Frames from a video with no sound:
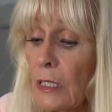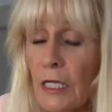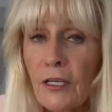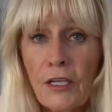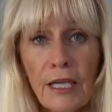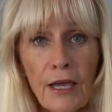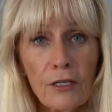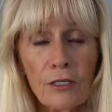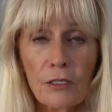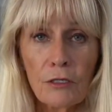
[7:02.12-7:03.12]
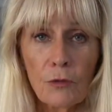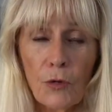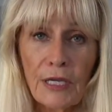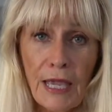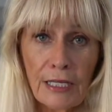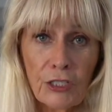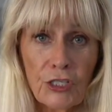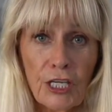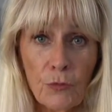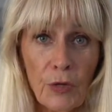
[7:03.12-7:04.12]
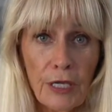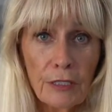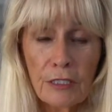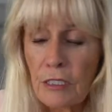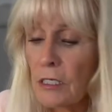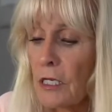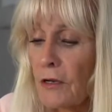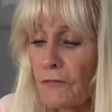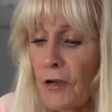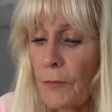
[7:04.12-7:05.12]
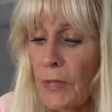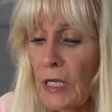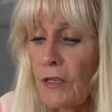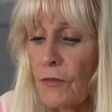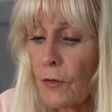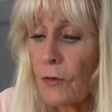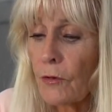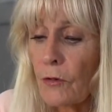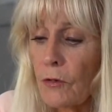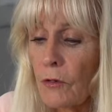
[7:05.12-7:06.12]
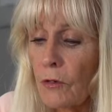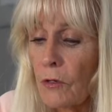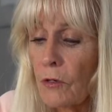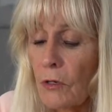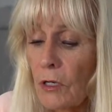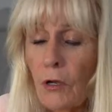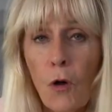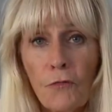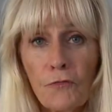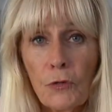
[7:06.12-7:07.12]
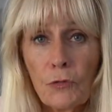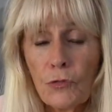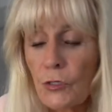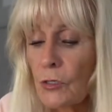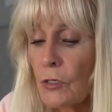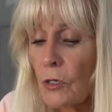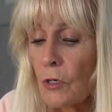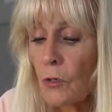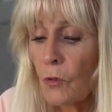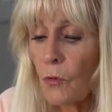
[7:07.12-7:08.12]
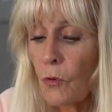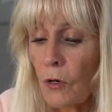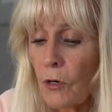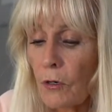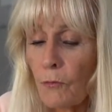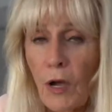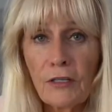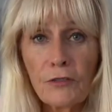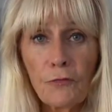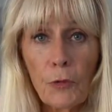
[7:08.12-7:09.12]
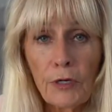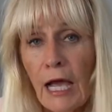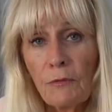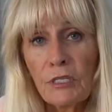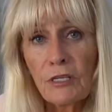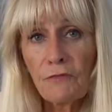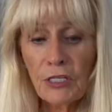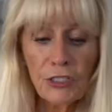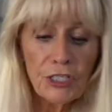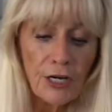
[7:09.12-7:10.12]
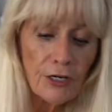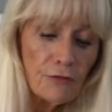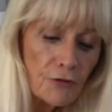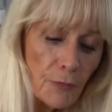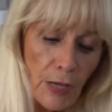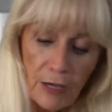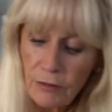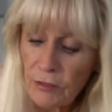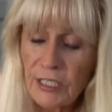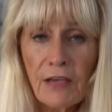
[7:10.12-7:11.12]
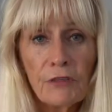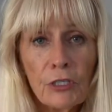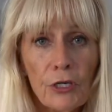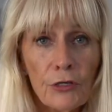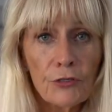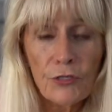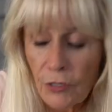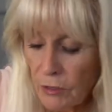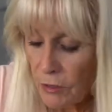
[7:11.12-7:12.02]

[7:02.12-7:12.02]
Like I get organic chicken wings from either Whole Foods or Wild Fork. I was a vegetarian for about 7 years.